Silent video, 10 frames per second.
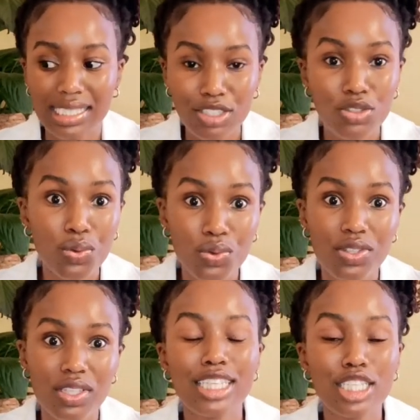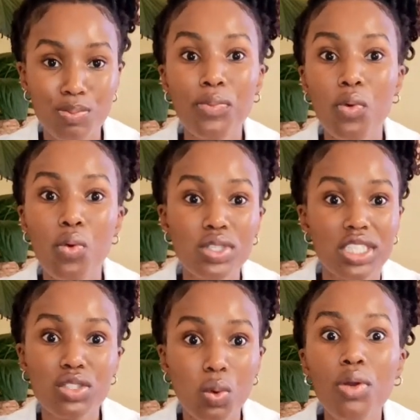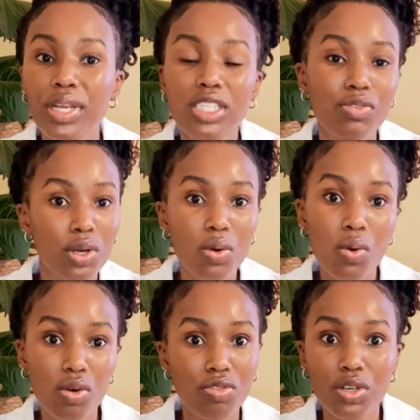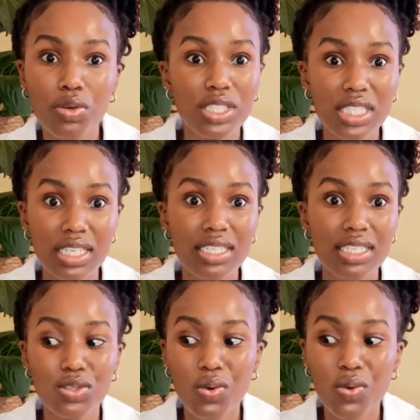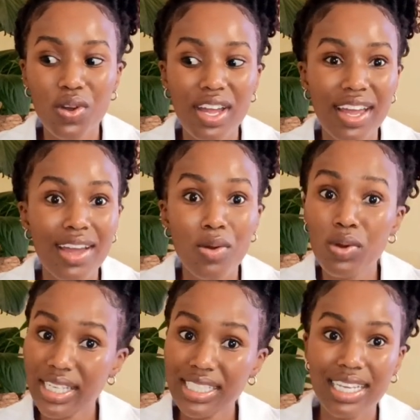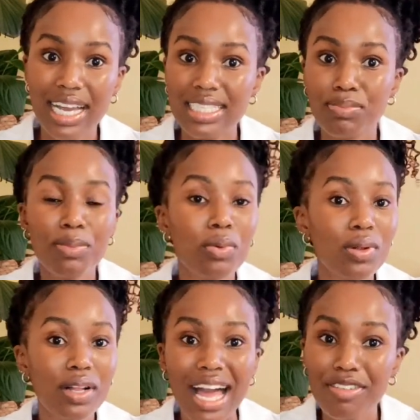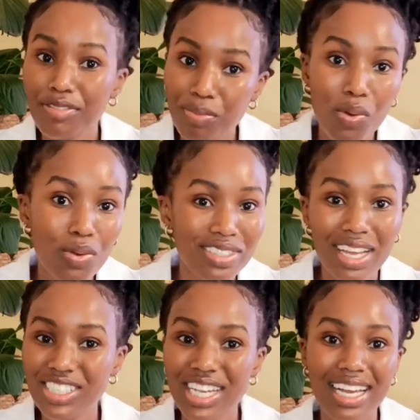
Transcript: truth there's people who just won't pitch for a call for no reason so we to, guys people have balls out here